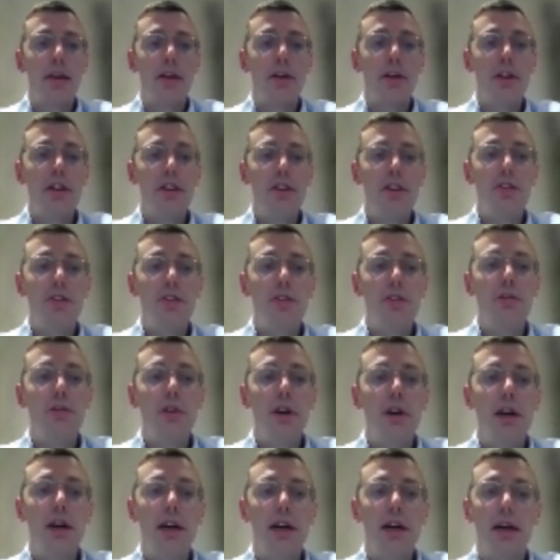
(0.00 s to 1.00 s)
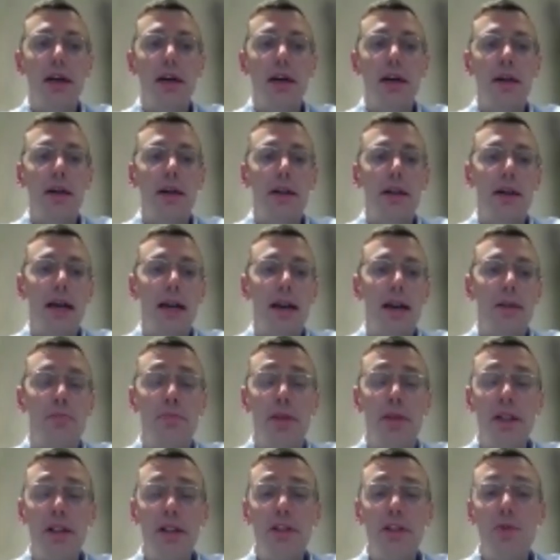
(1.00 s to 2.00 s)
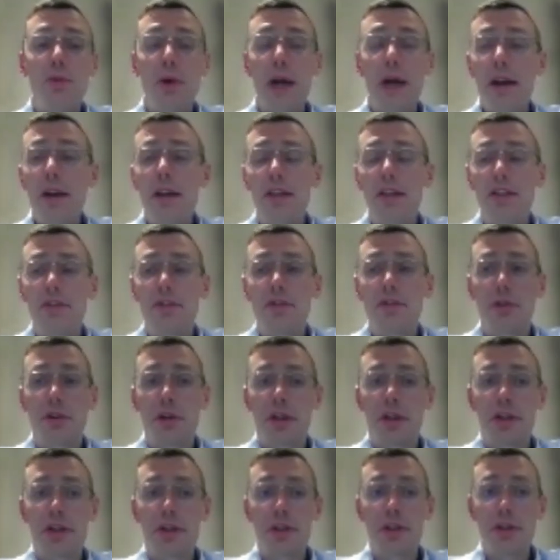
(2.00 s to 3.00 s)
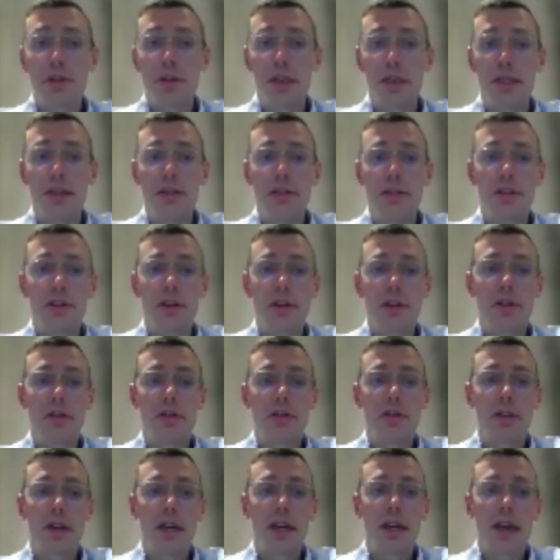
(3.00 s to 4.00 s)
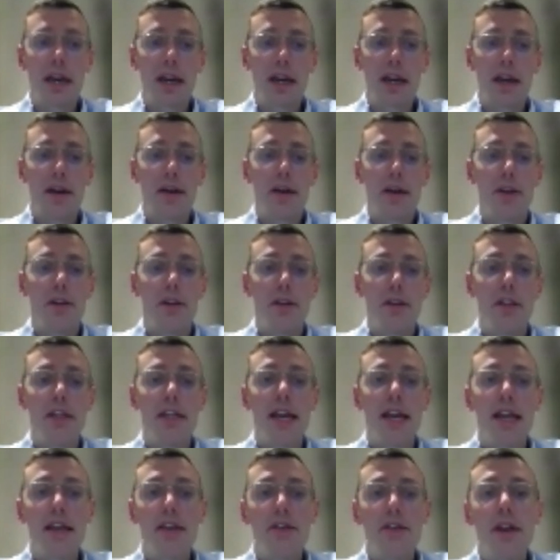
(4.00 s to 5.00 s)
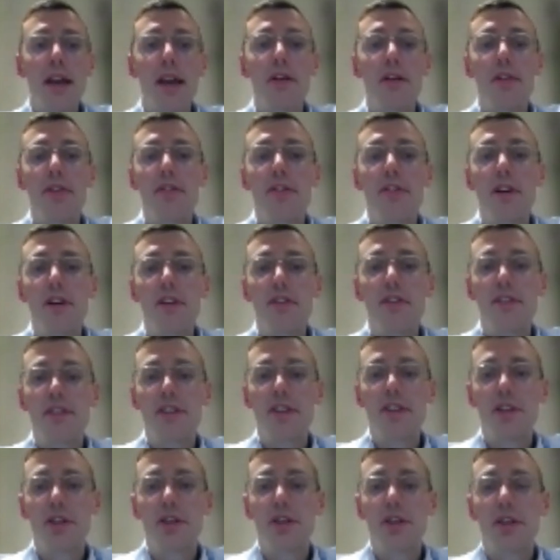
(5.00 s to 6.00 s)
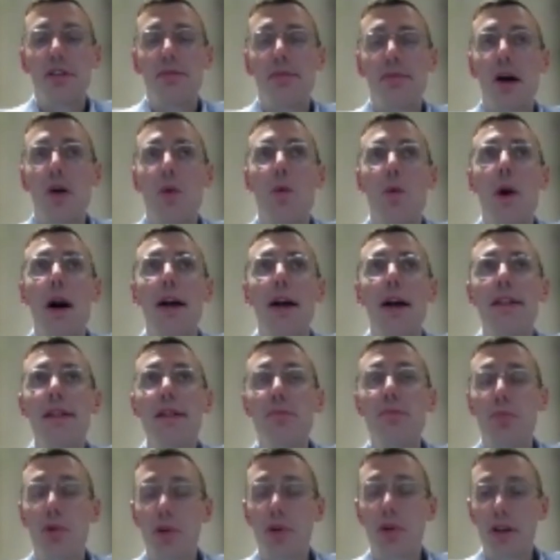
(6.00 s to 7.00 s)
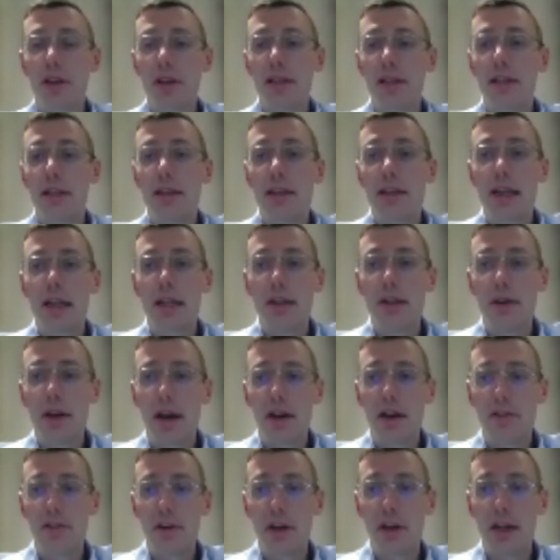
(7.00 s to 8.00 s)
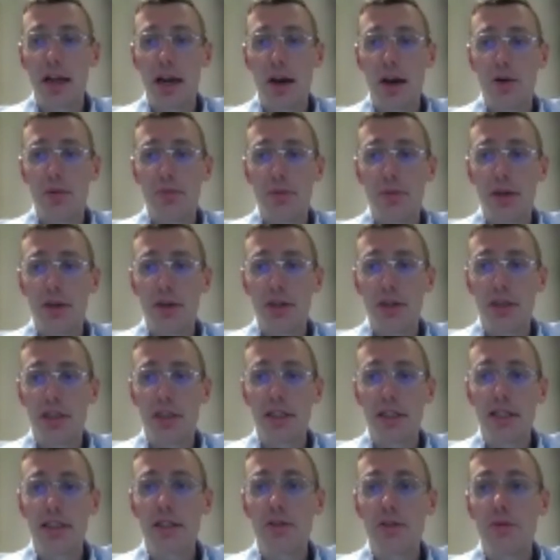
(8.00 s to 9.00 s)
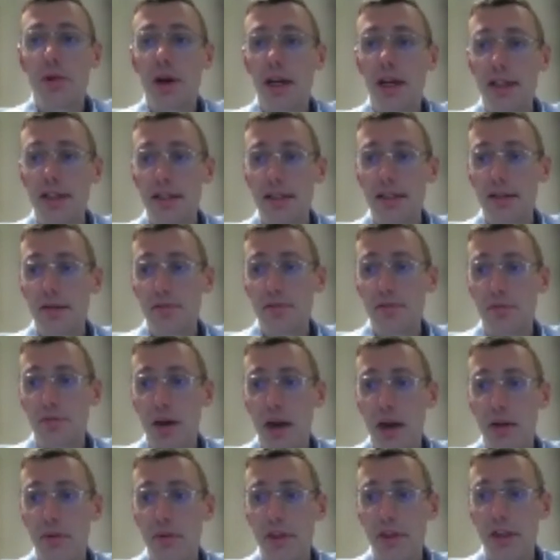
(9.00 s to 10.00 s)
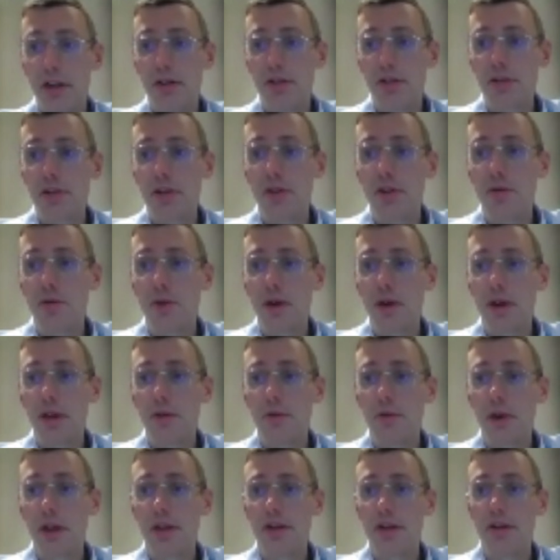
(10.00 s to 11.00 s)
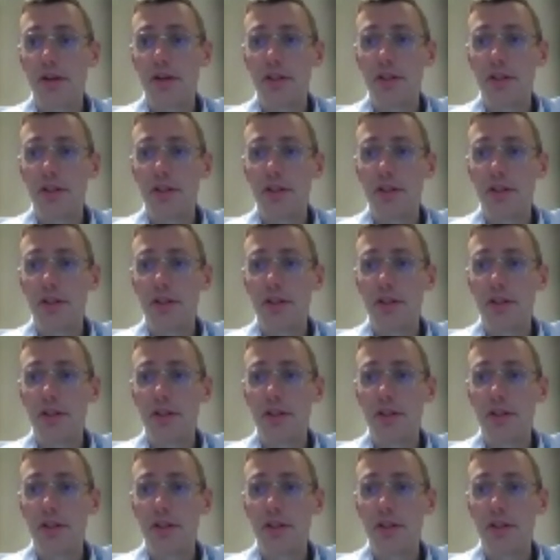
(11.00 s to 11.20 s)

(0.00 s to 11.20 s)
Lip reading: You need to build awareness for what you're doing. So you need to educate referring physicians about why it's important that you have your outpatient clinics and why it's probably also why